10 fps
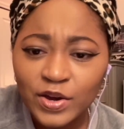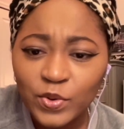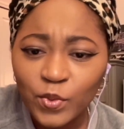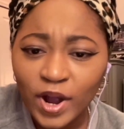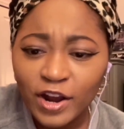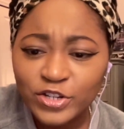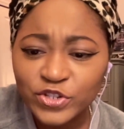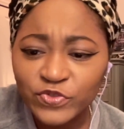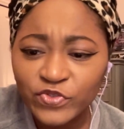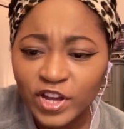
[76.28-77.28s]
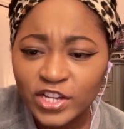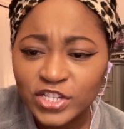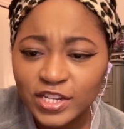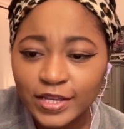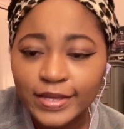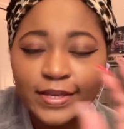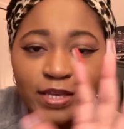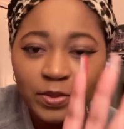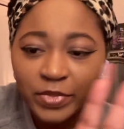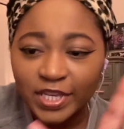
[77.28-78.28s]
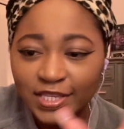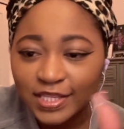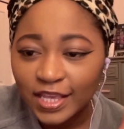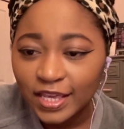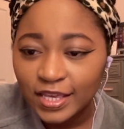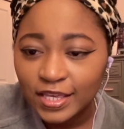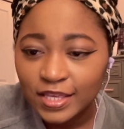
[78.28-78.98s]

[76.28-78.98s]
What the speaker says: why aren't you functioning? Give me a sec.